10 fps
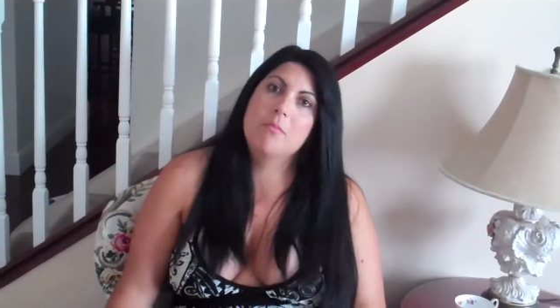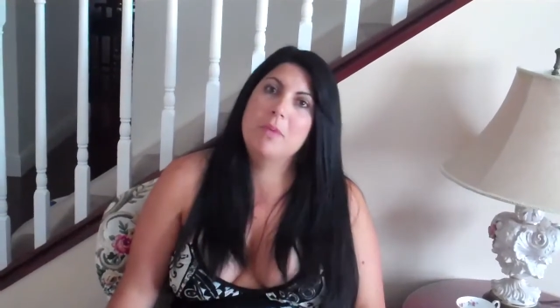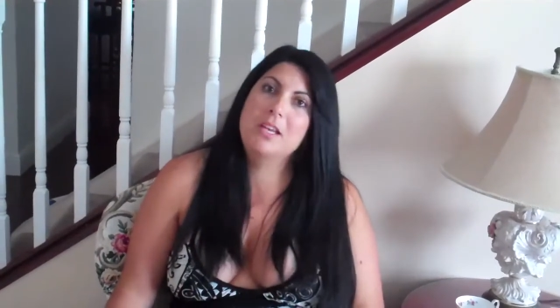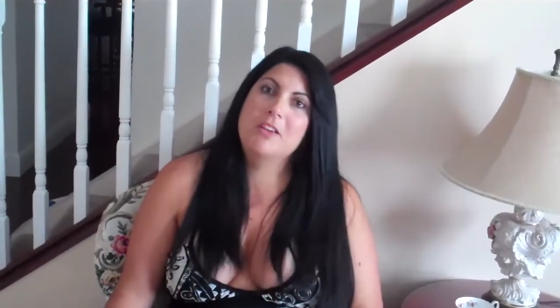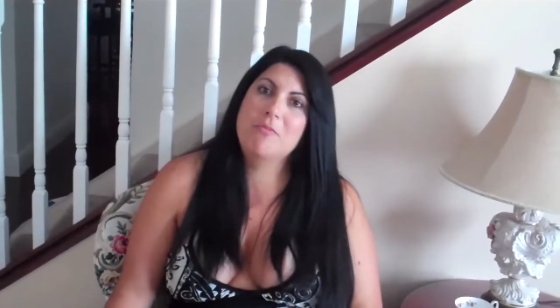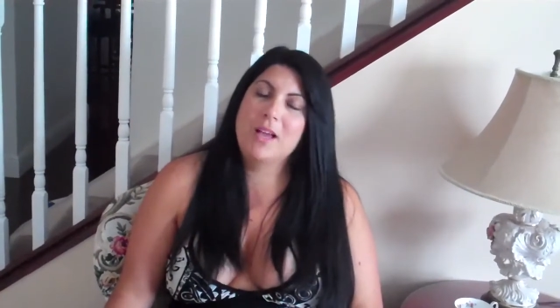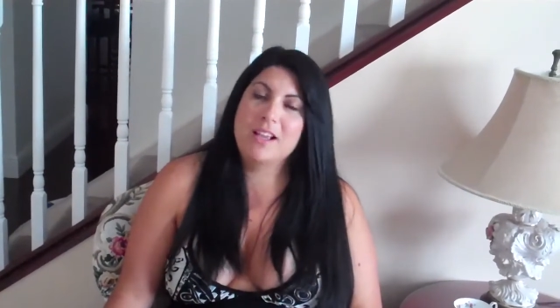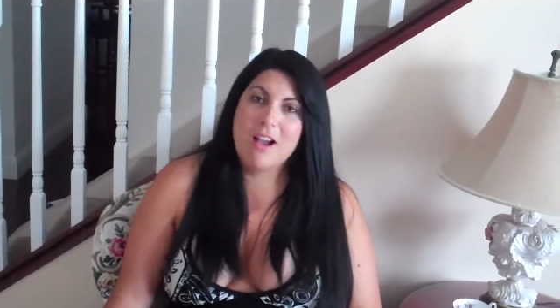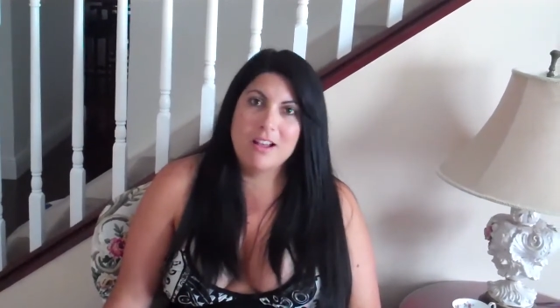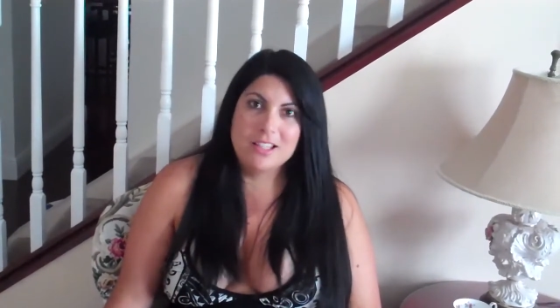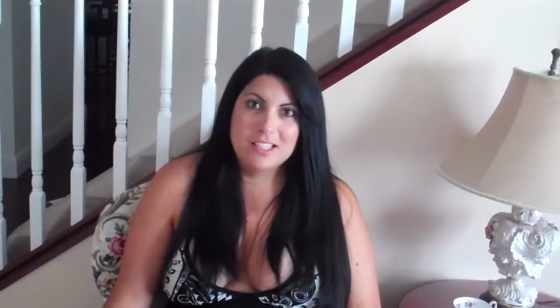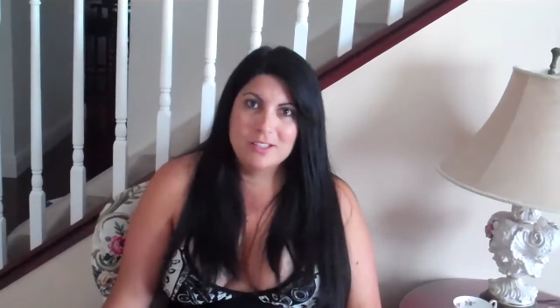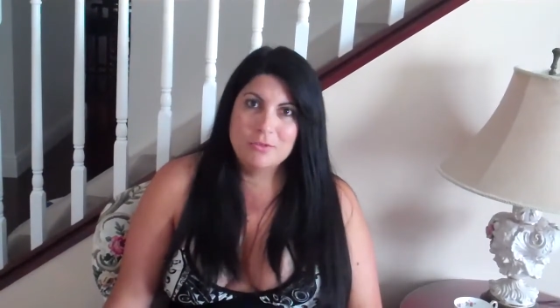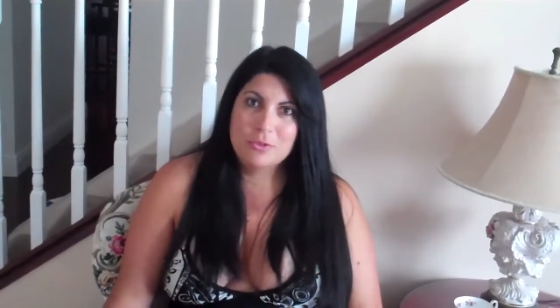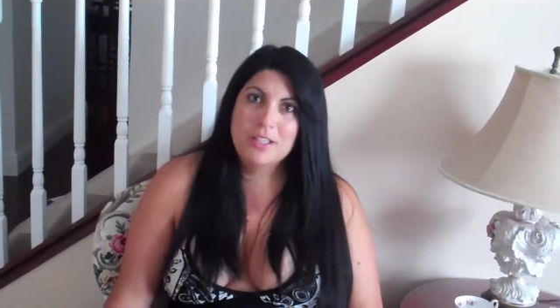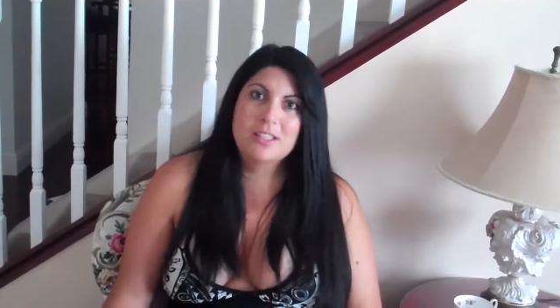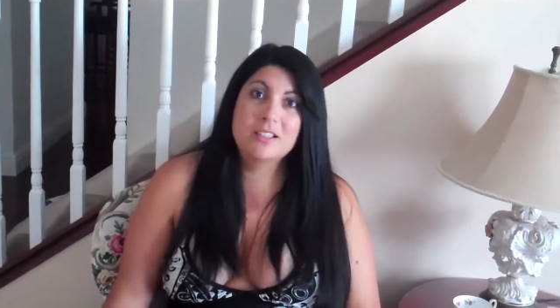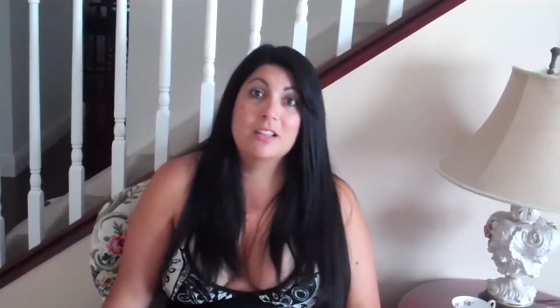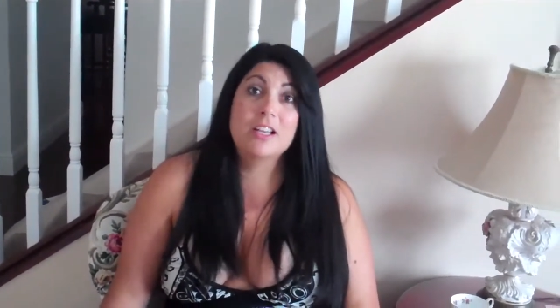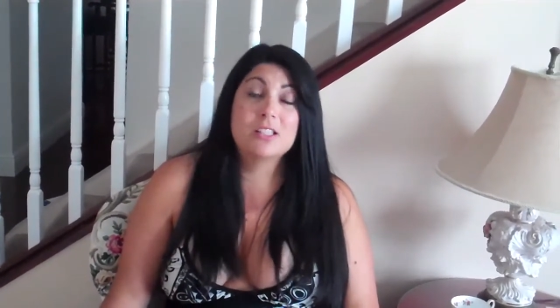many of my colleagues and friends and
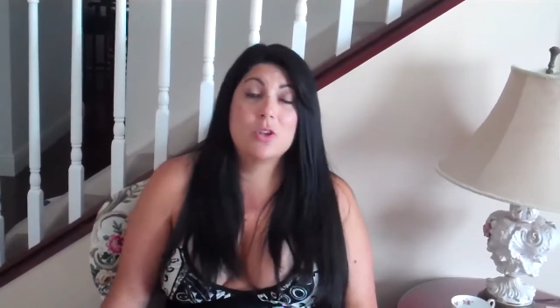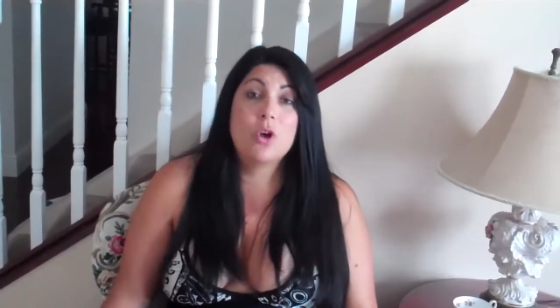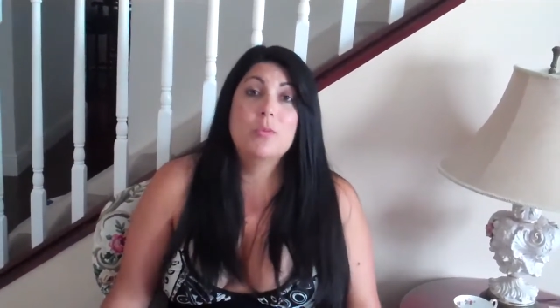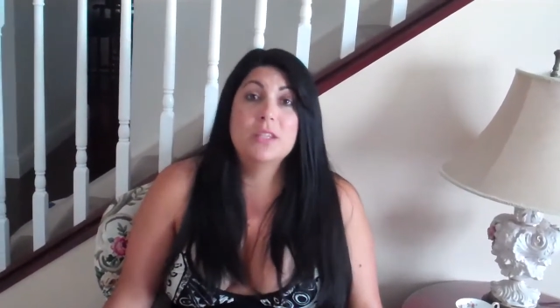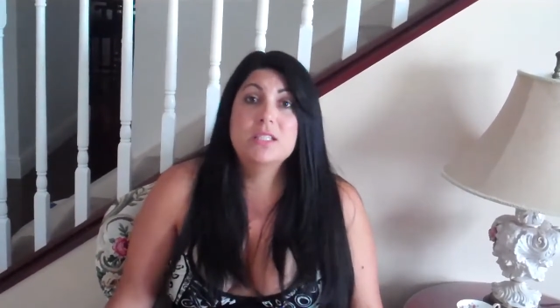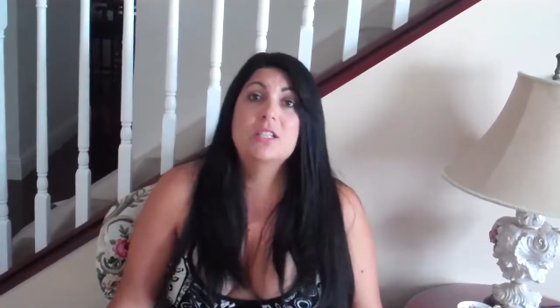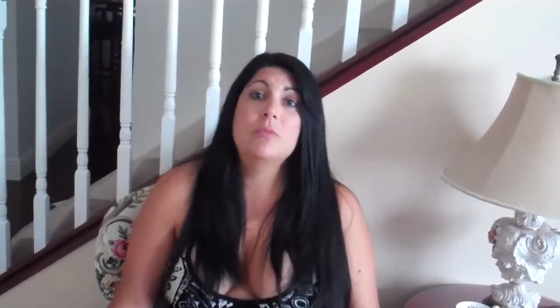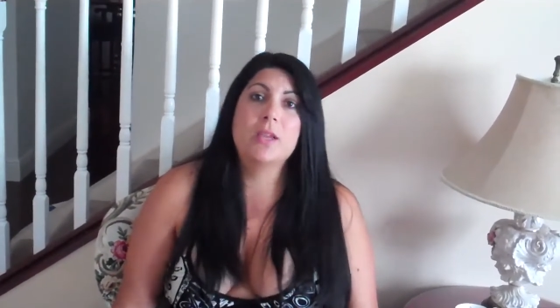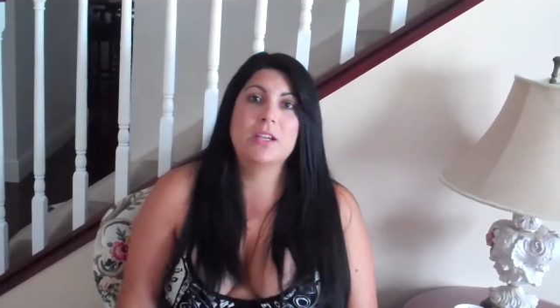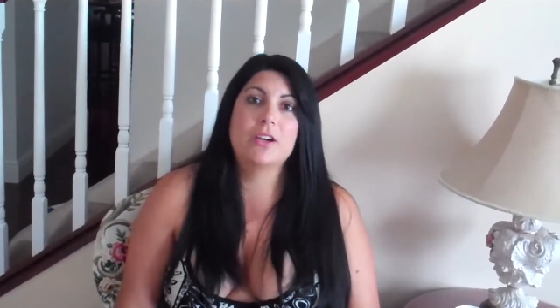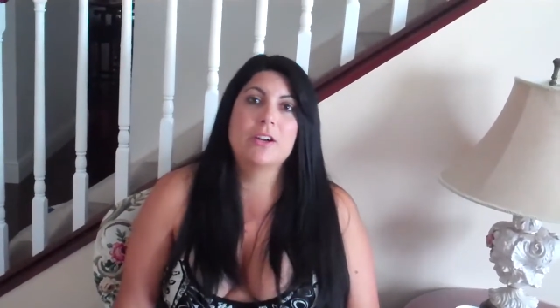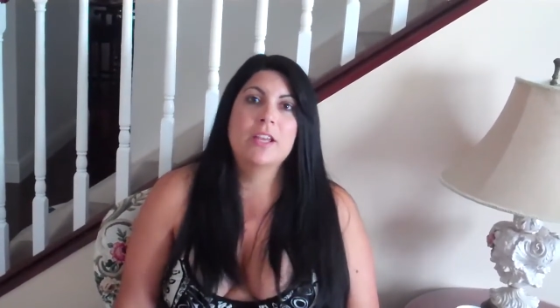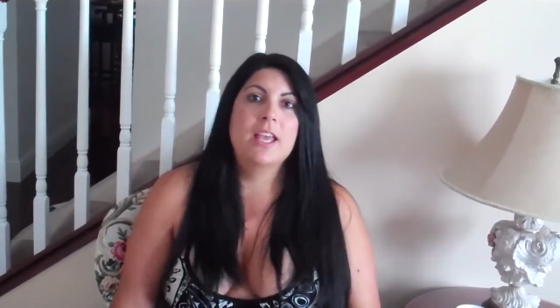clients call me the deal maker.